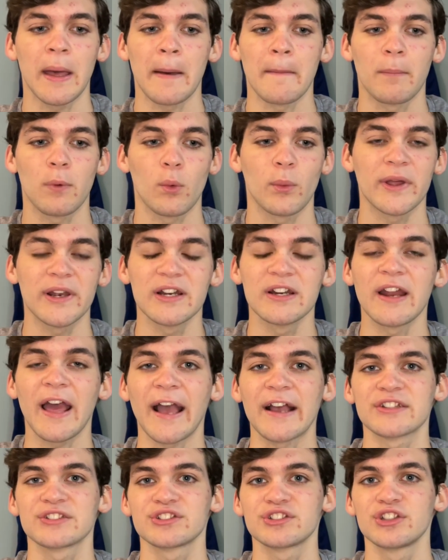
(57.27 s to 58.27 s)
But we didn't
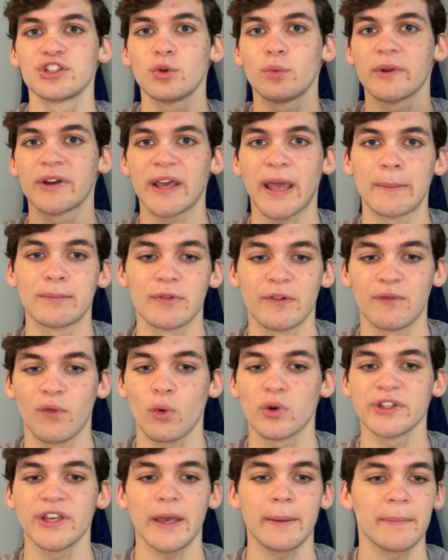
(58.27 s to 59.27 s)
execute when it came to
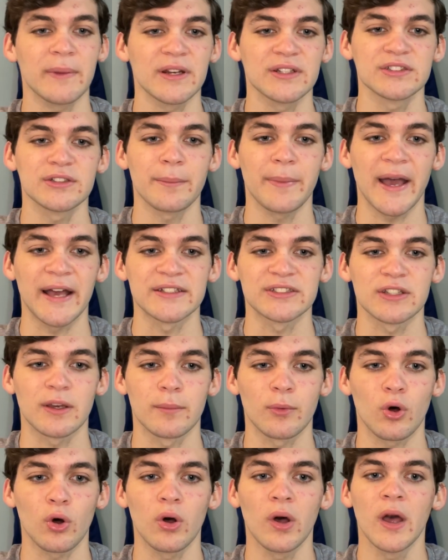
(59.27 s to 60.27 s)
48 minutes of
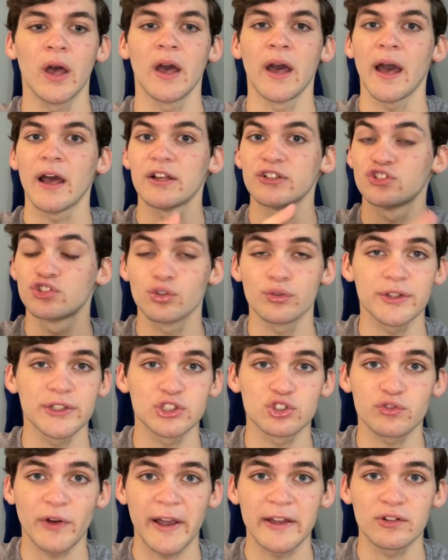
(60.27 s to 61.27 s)
basketball. Julius
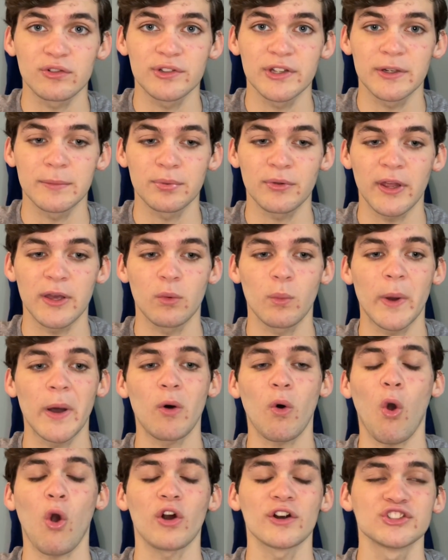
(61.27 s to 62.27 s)
Randle didn't play well.
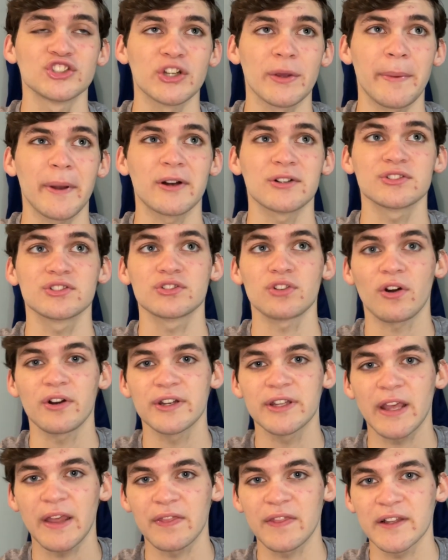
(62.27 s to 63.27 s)
RJ Barrett started to
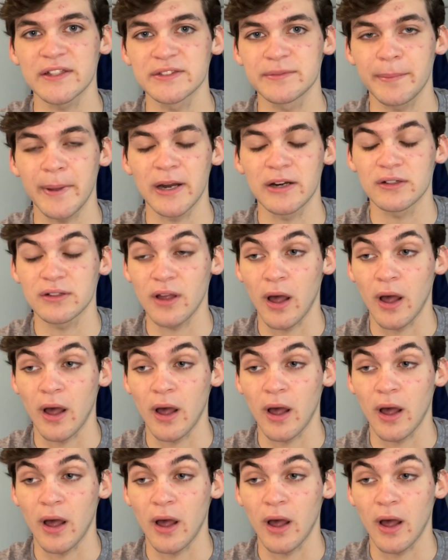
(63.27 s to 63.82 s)
get things better,